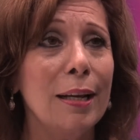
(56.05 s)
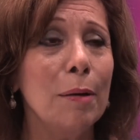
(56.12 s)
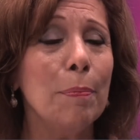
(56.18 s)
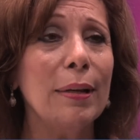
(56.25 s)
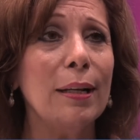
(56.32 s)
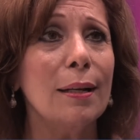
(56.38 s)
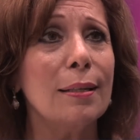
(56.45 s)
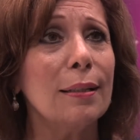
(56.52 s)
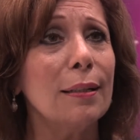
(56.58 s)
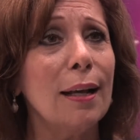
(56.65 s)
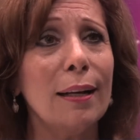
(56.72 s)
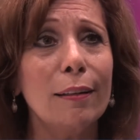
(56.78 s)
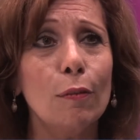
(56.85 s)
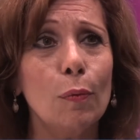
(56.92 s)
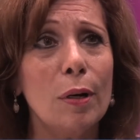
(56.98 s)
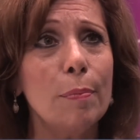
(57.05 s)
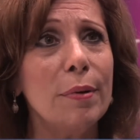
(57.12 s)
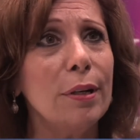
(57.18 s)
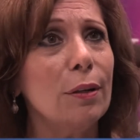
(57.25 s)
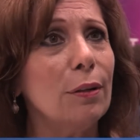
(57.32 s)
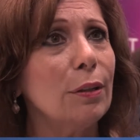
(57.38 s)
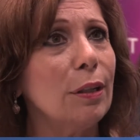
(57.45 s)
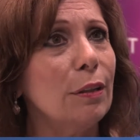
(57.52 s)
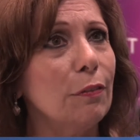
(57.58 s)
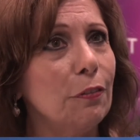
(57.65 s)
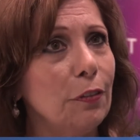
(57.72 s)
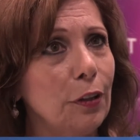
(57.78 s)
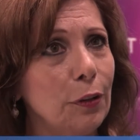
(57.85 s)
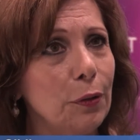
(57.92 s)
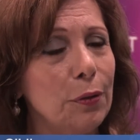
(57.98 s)
because a lot of women are
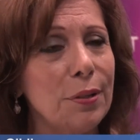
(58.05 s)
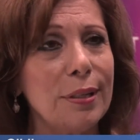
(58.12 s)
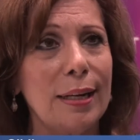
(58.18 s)
confused